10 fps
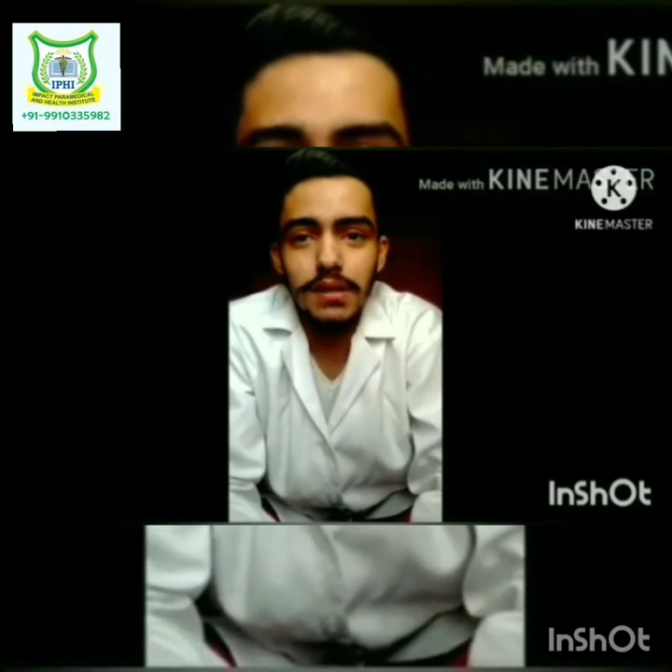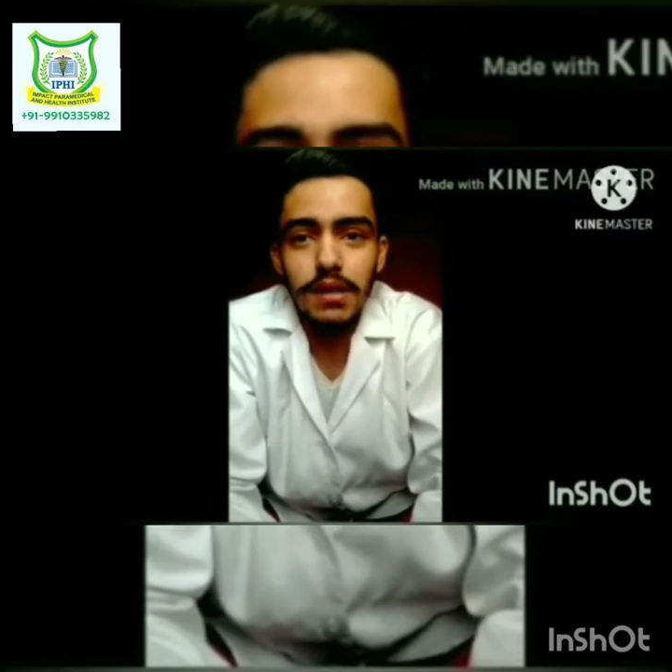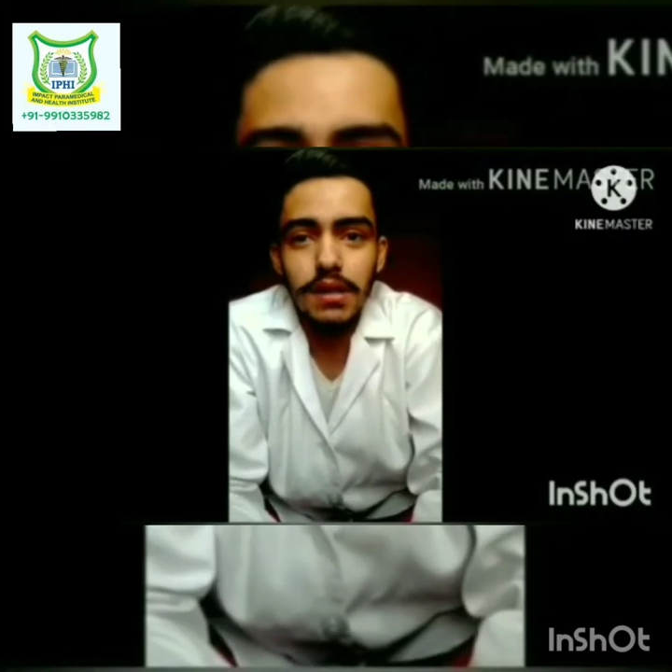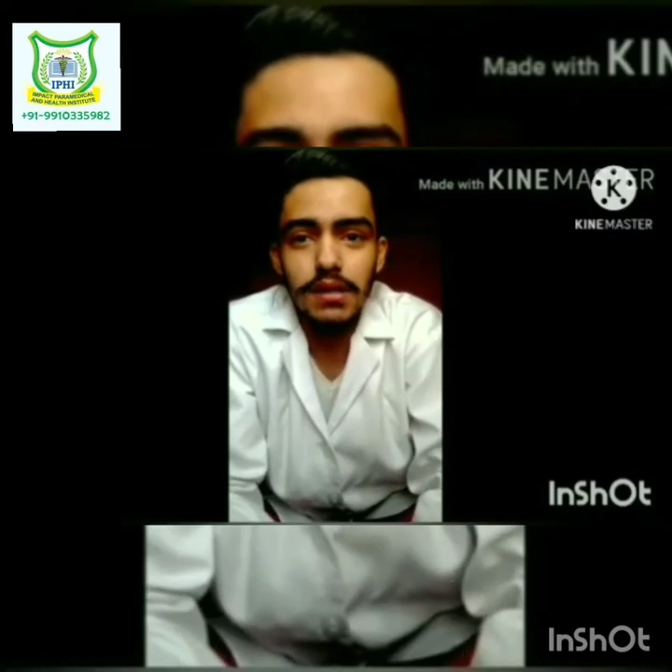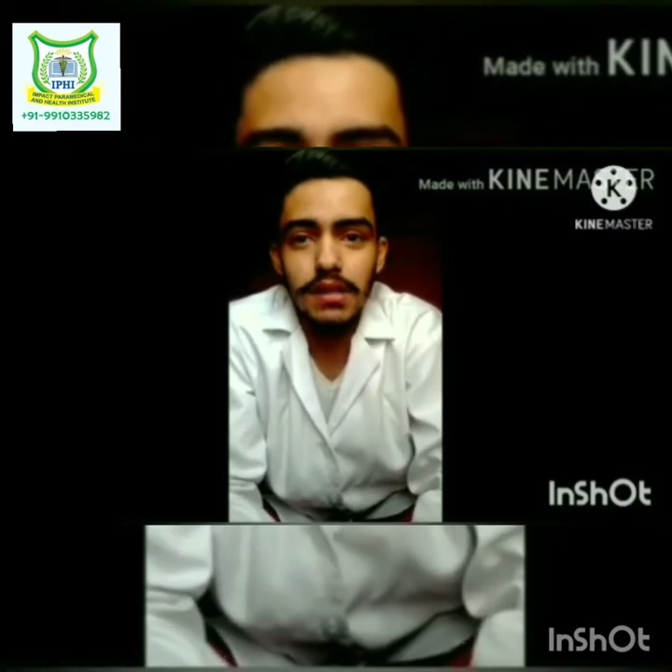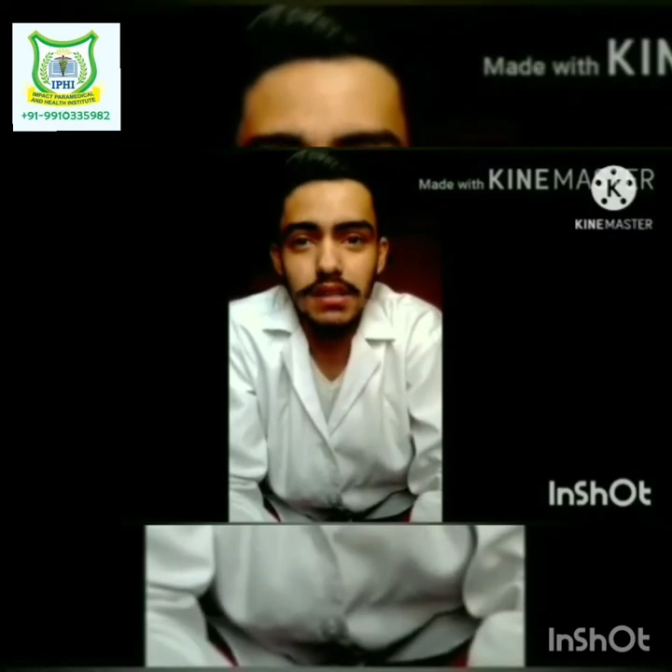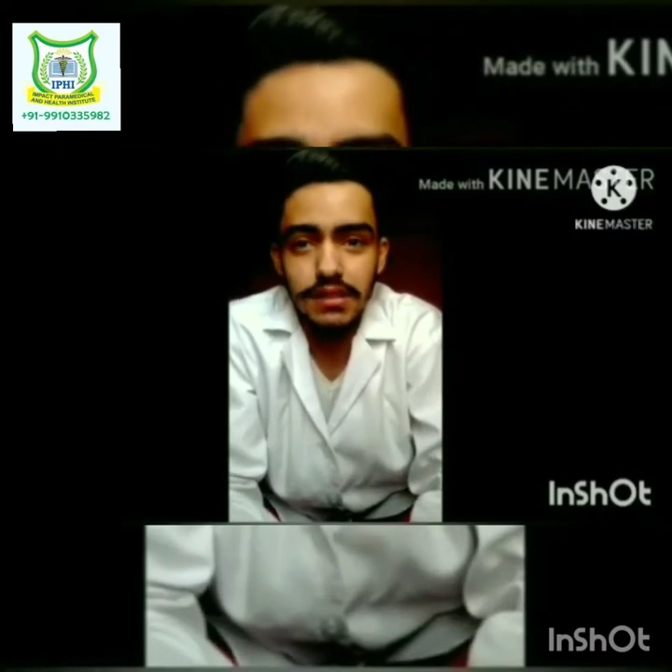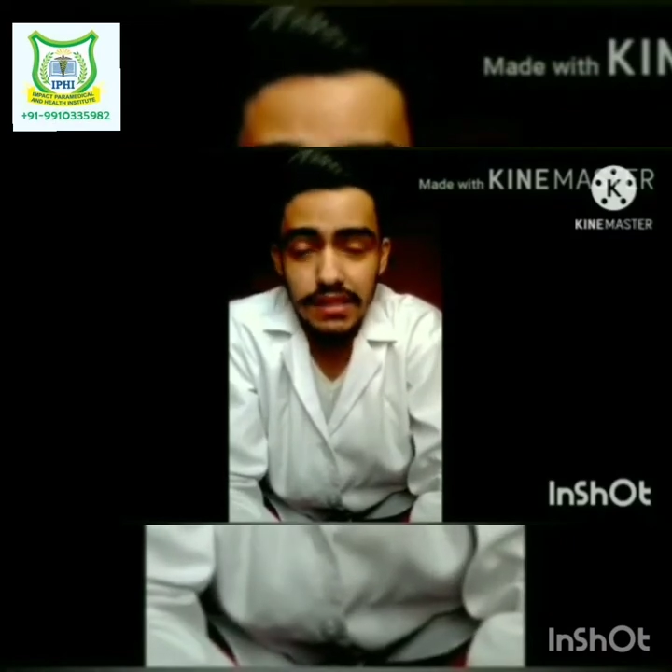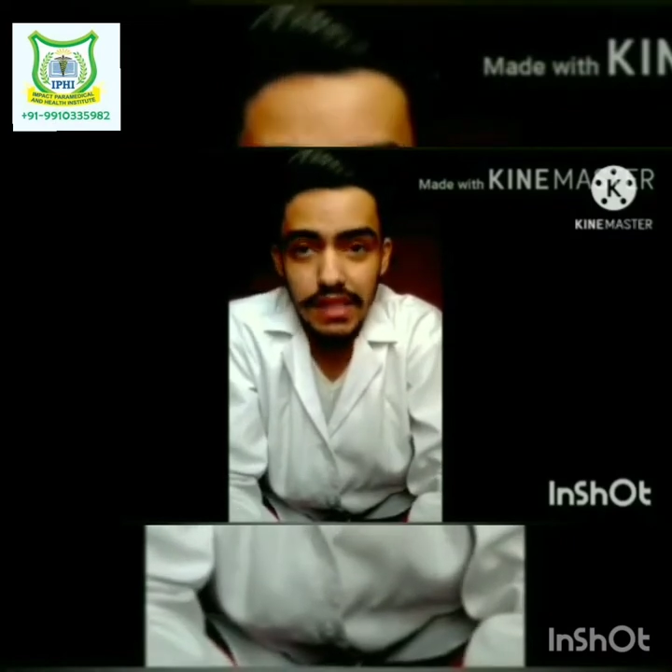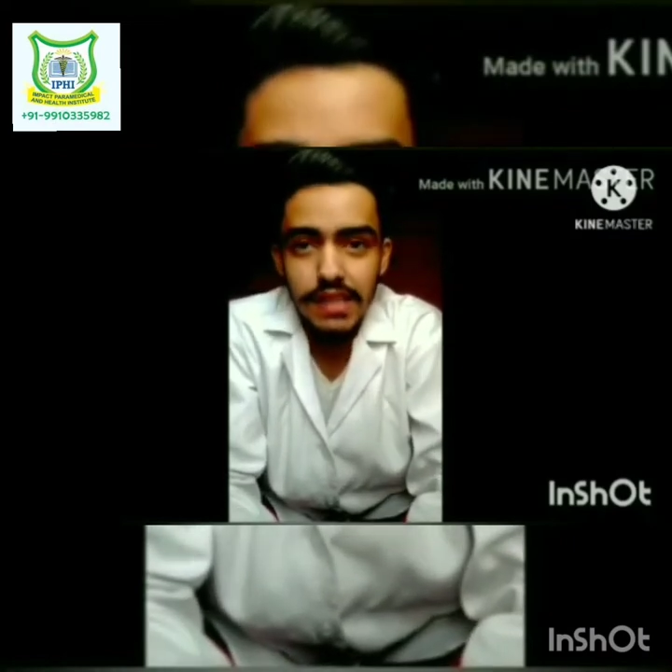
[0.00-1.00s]

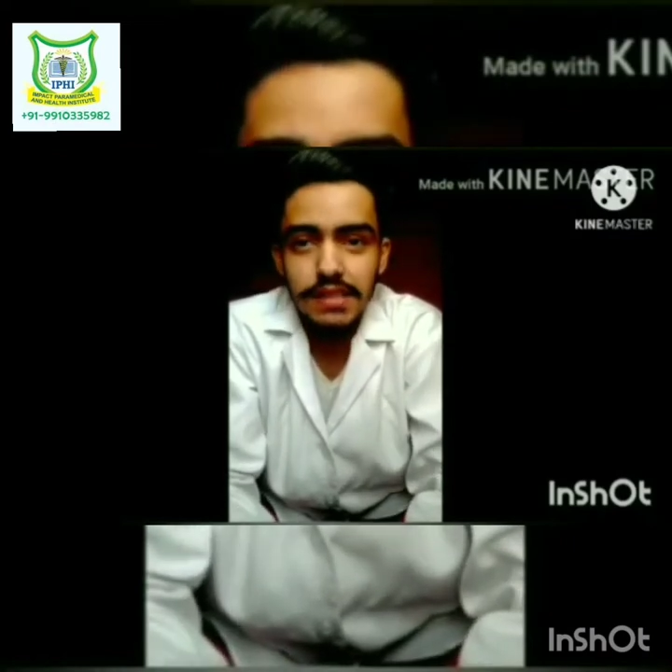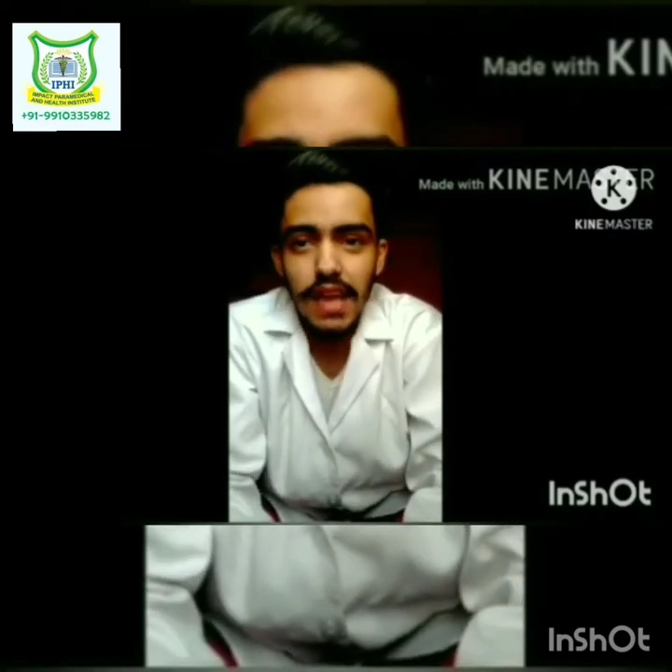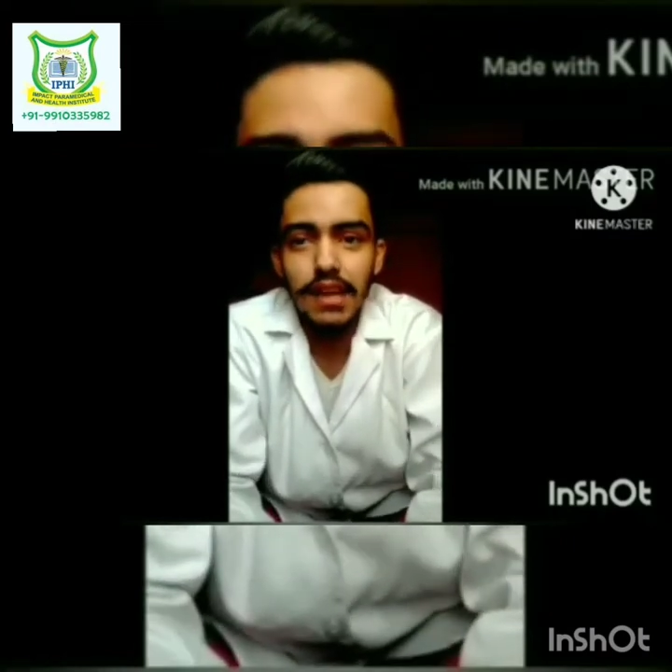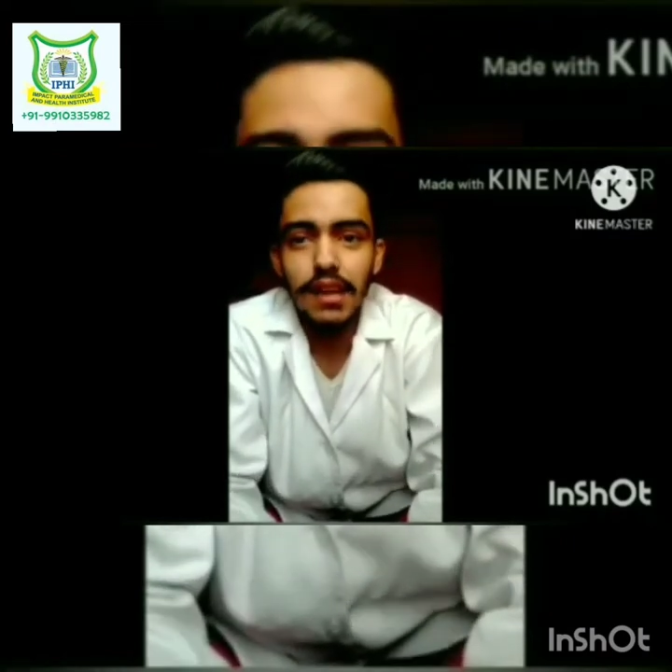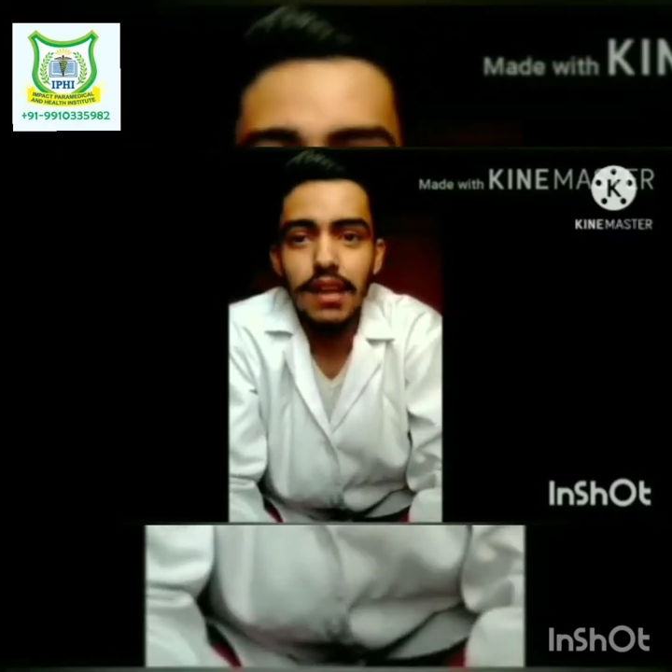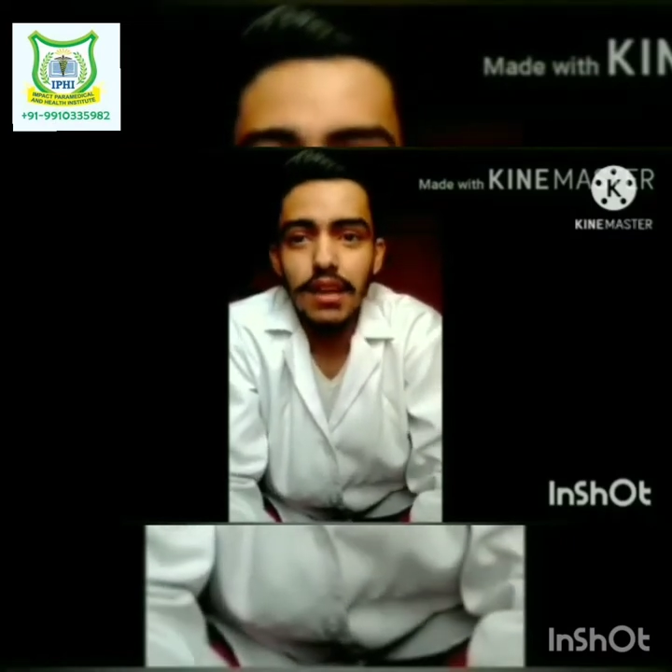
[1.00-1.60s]
CT scan,